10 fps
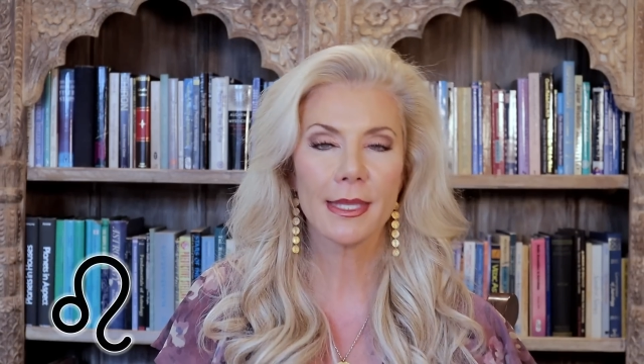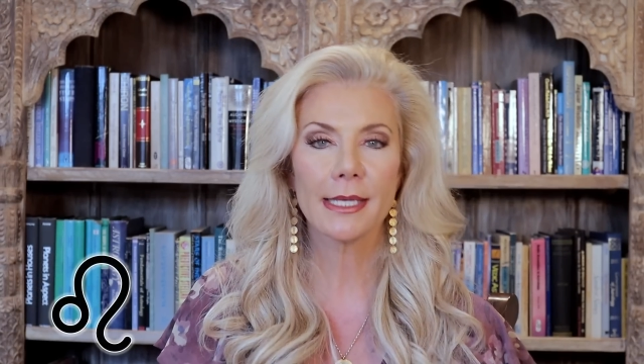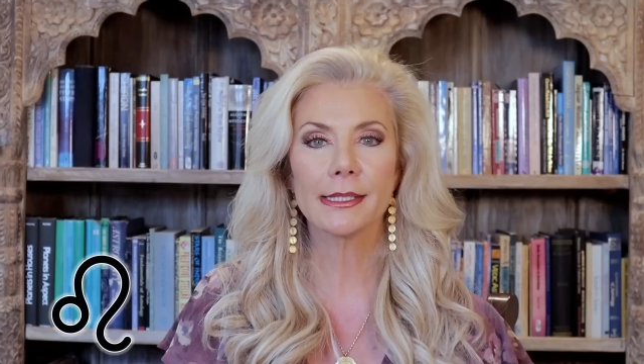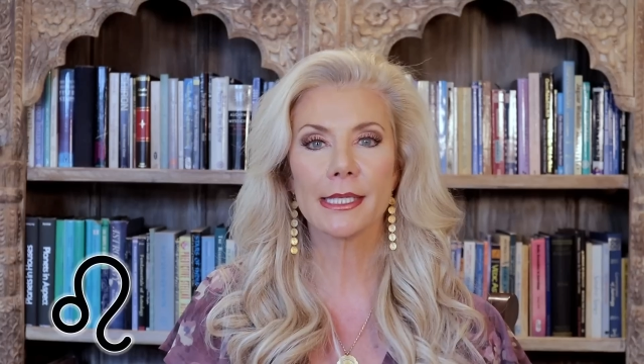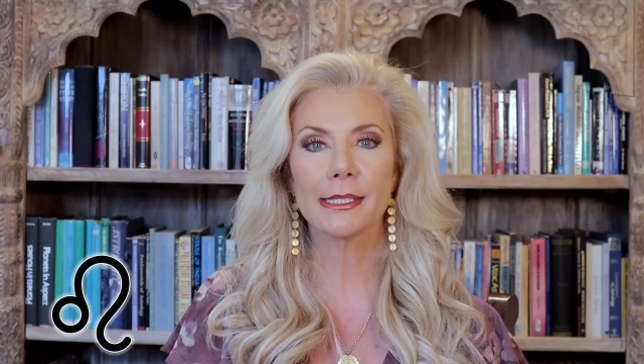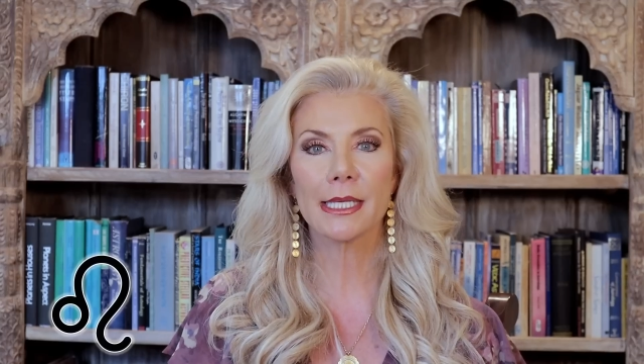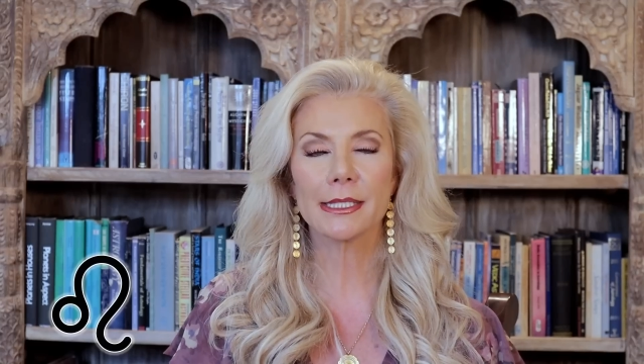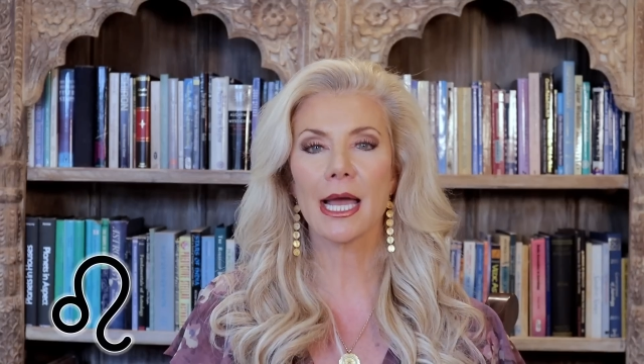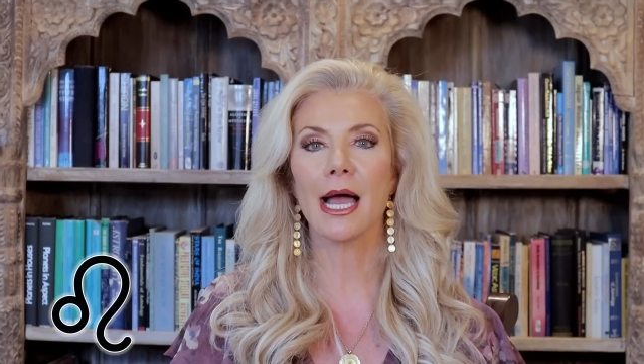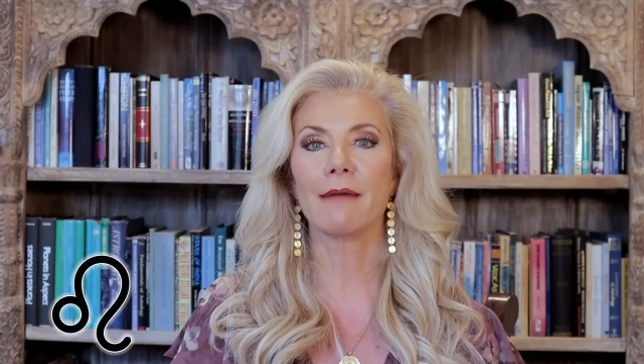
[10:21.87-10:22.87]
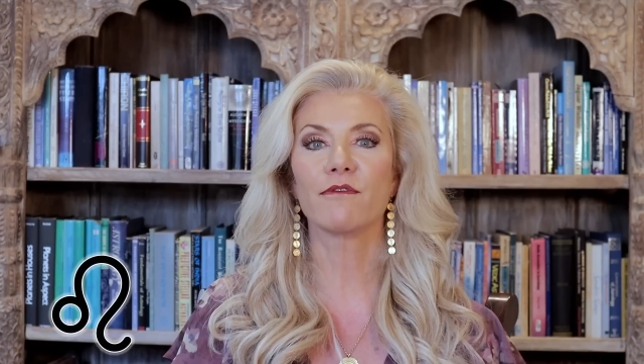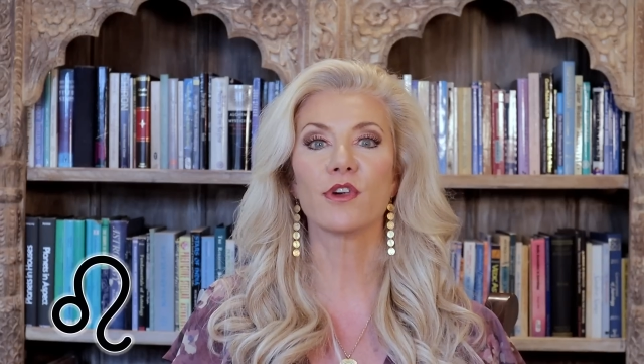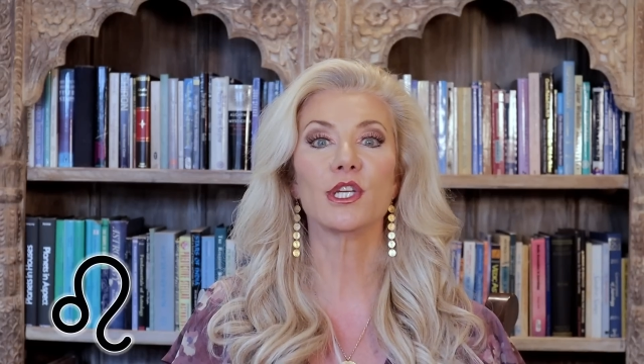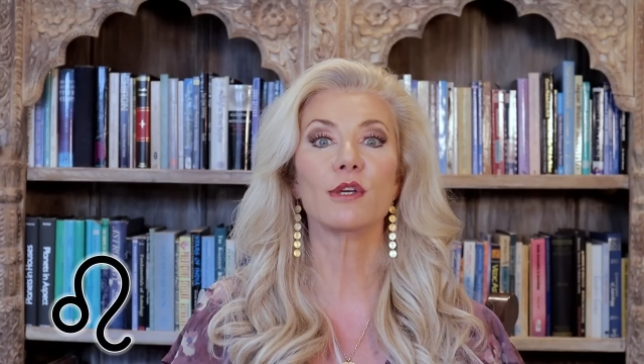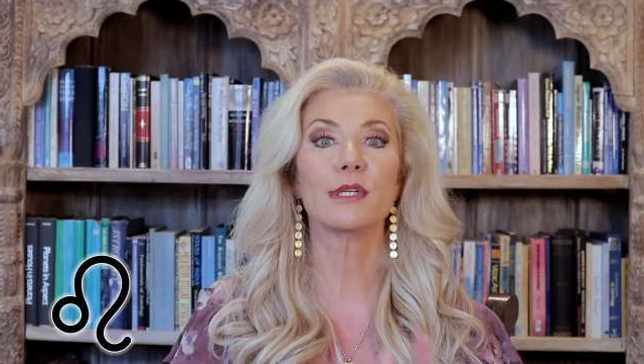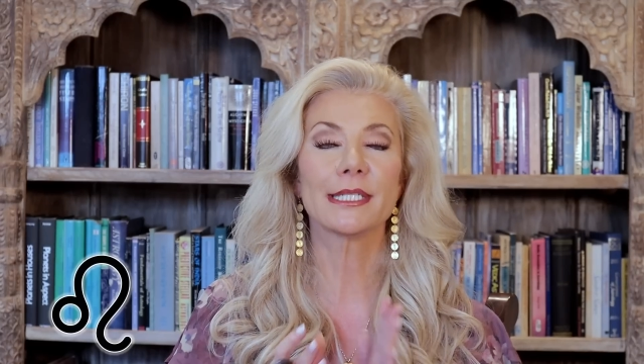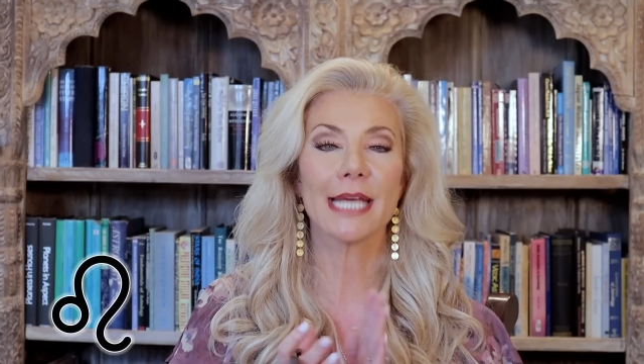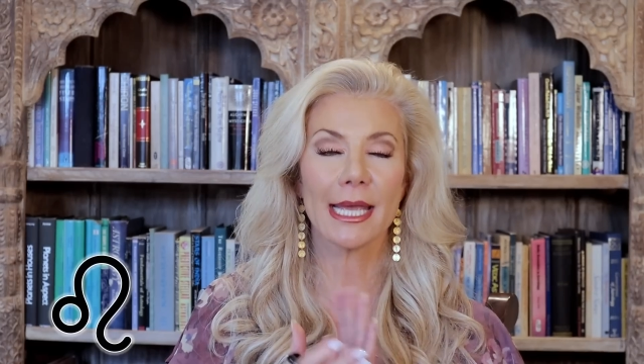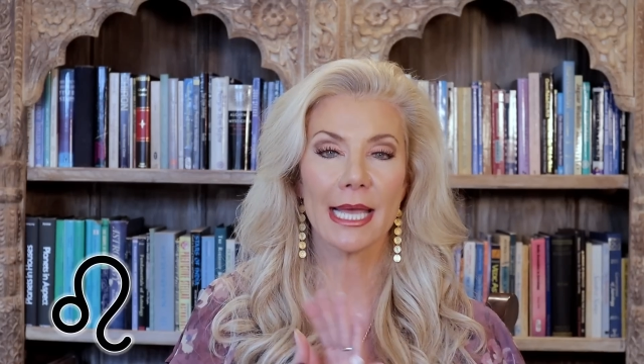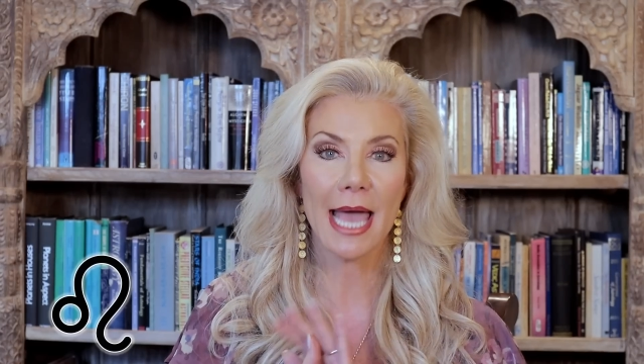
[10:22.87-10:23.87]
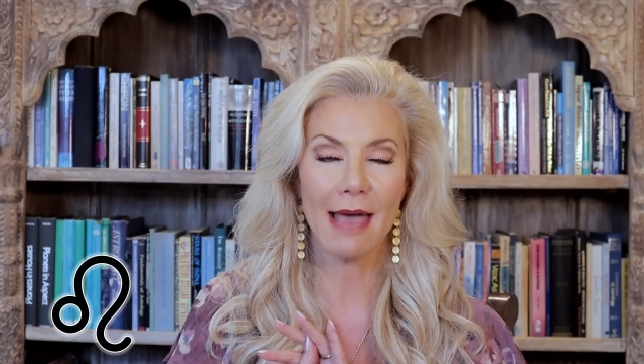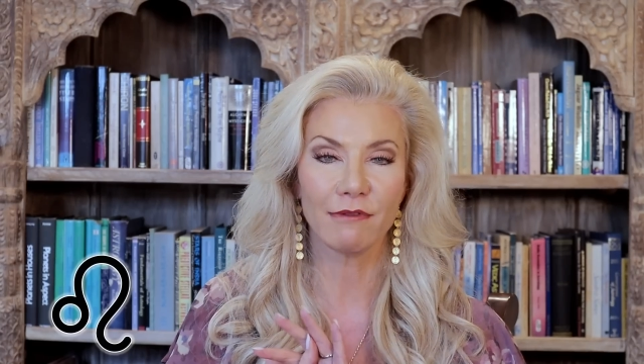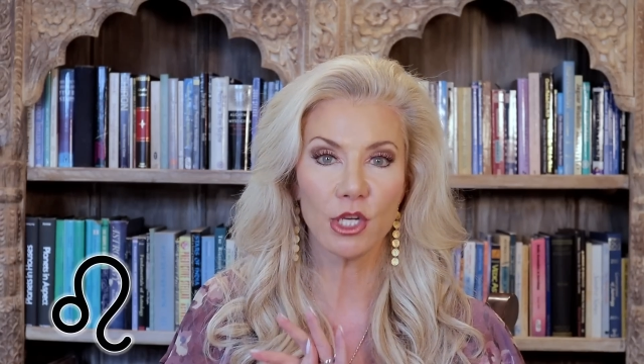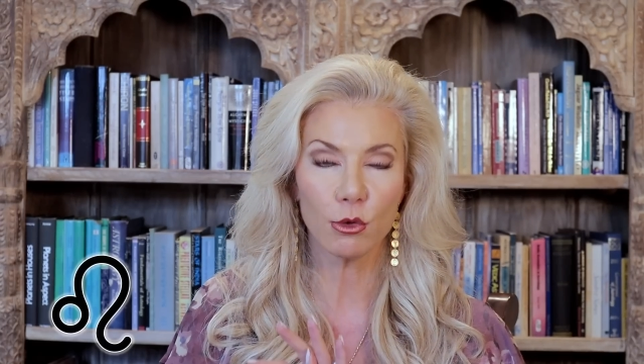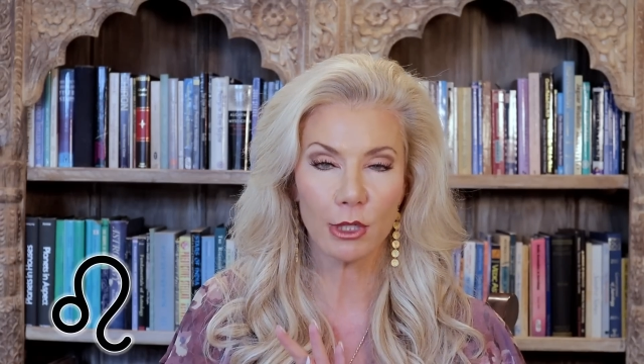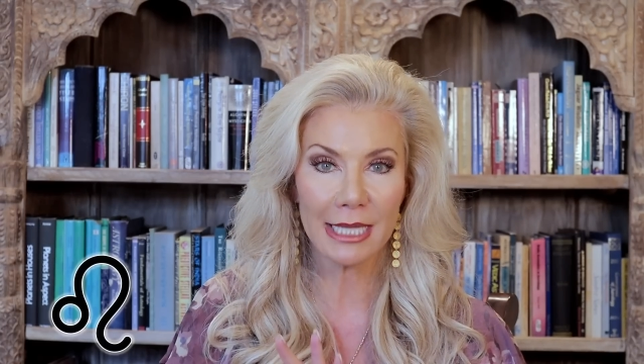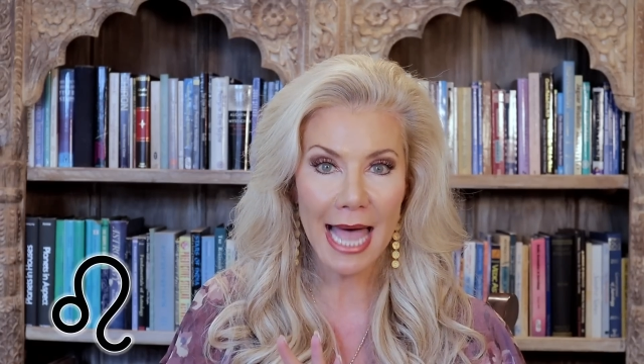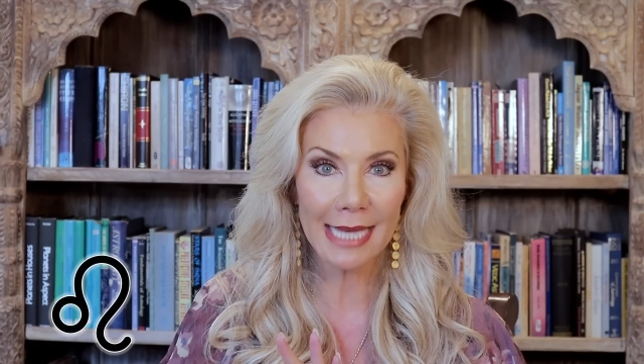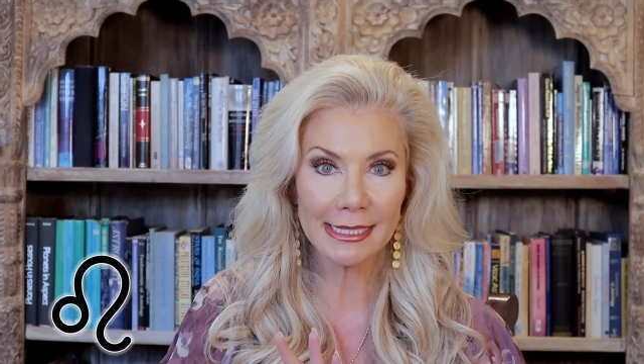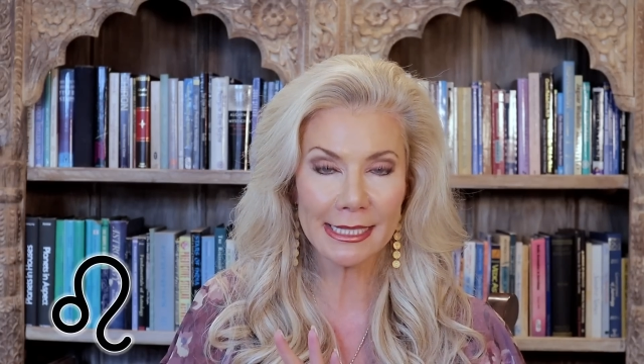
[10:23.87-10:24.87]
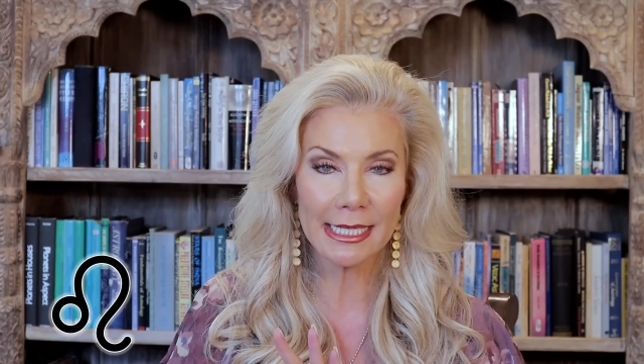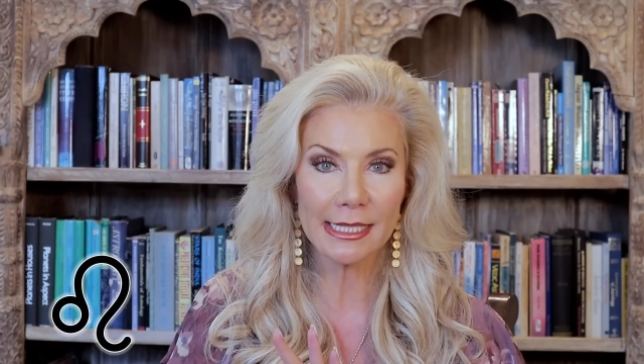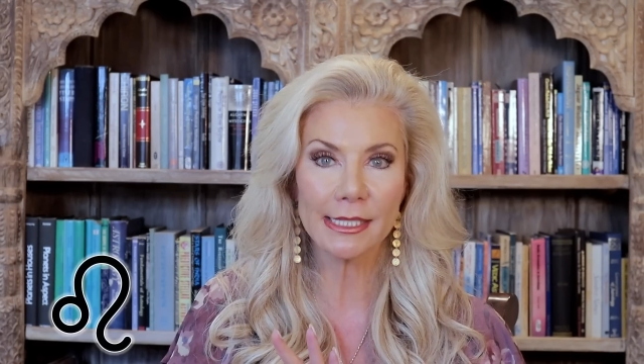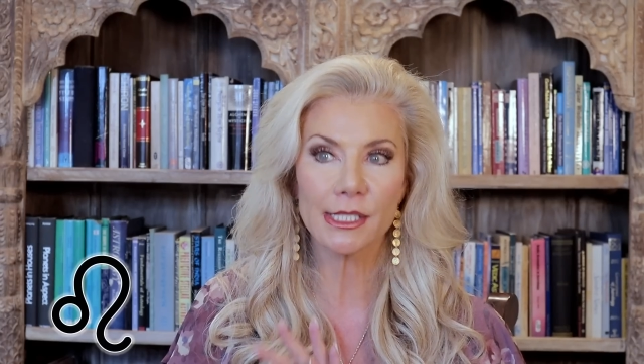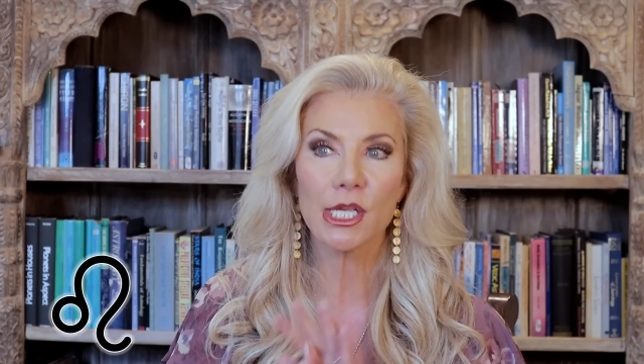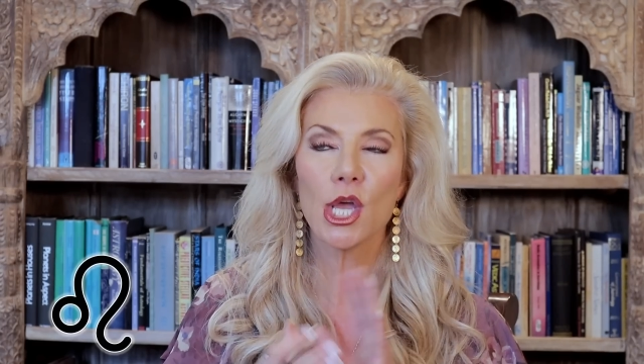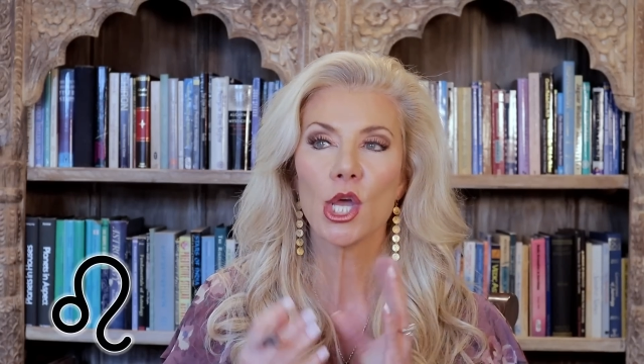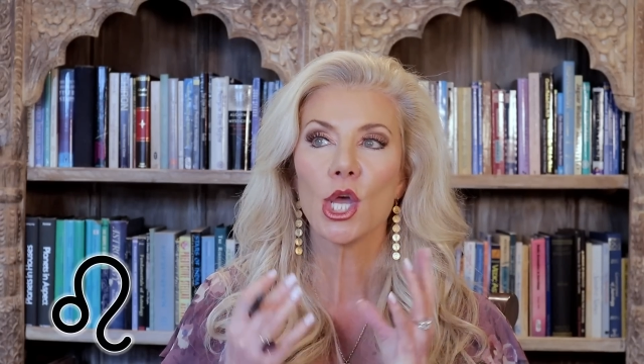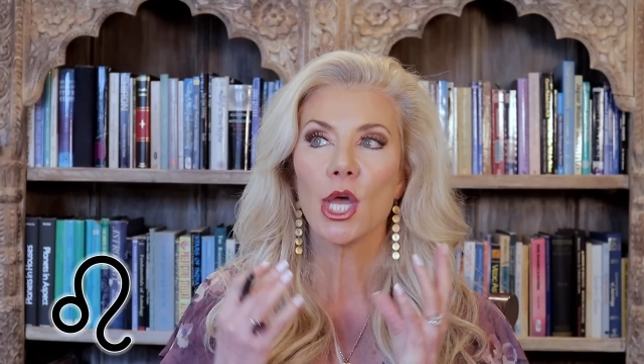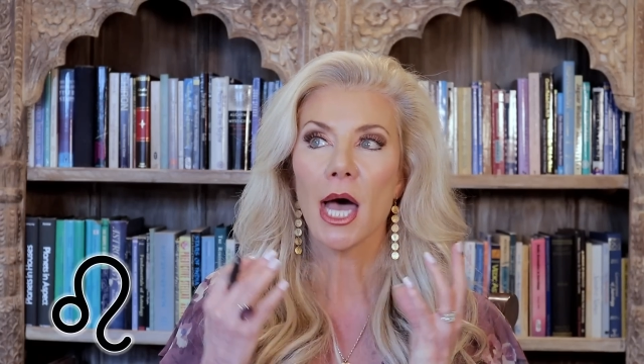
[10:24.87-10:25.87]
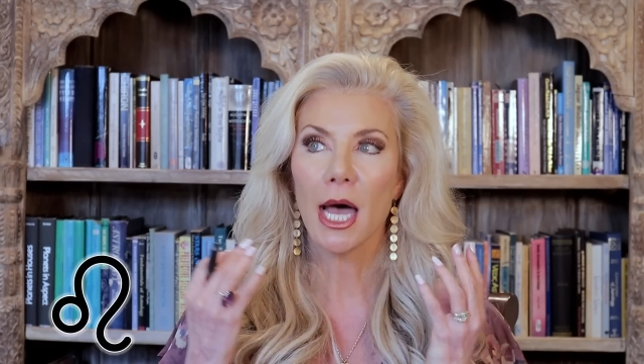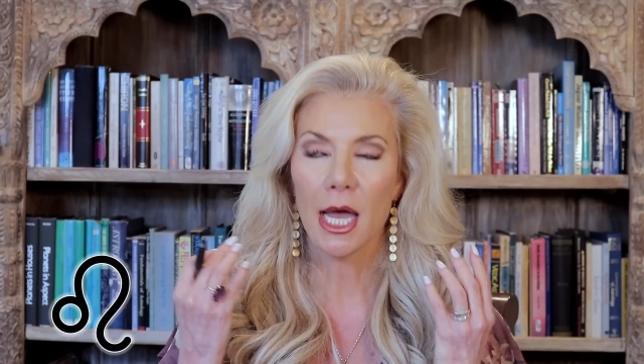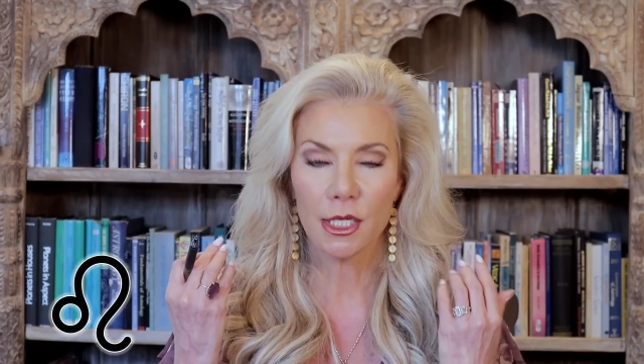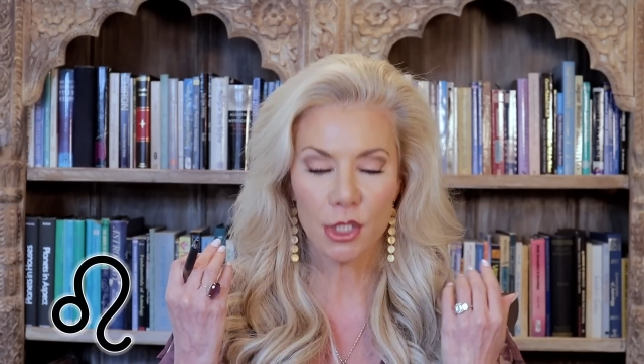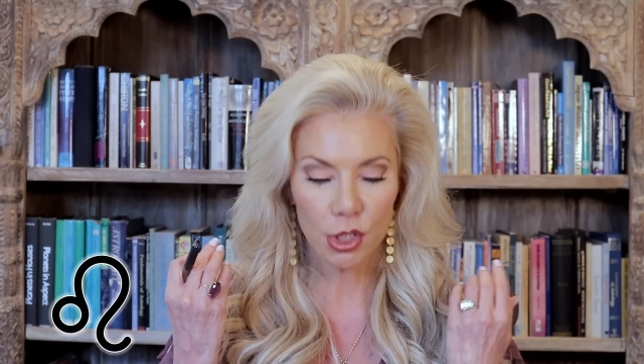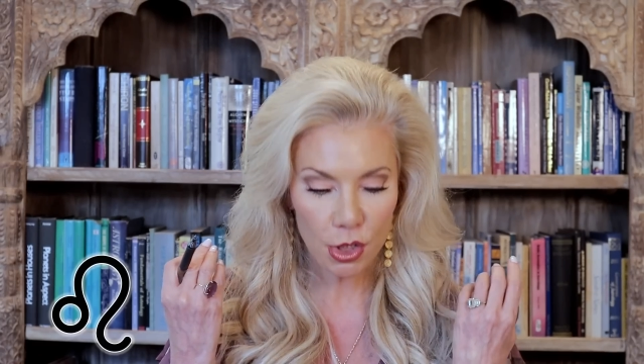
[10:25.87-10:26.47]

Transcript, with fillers: this is the time for you to take have new classes, uh,